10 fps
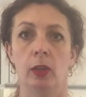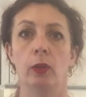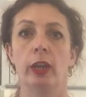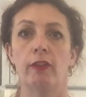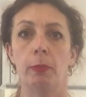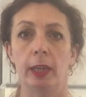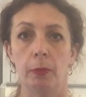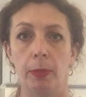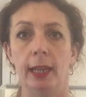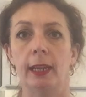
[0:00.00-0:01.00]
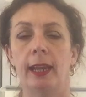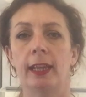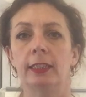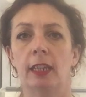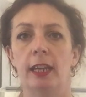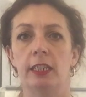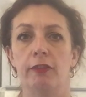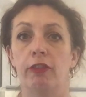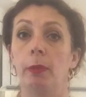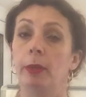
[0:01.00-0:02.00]
You'll never be completely
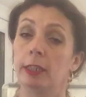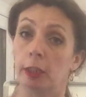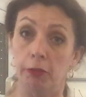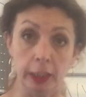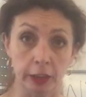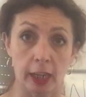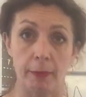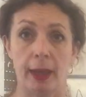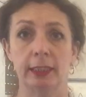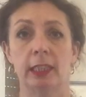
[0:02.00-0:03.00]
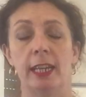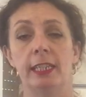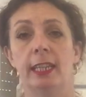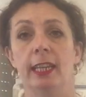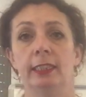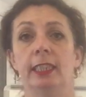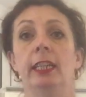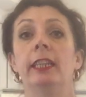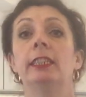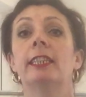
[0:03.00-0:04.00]
anxiety-free because the real-time anxiety kicks in,
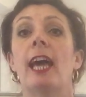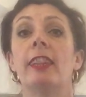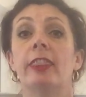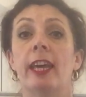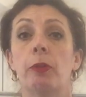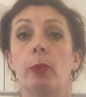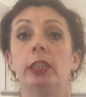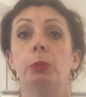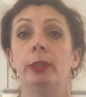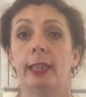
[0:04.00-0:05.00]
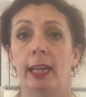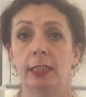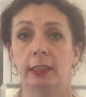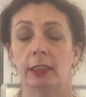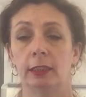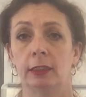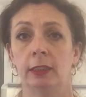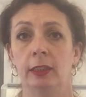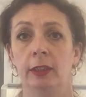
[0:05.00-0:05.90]
and it's that which protects us.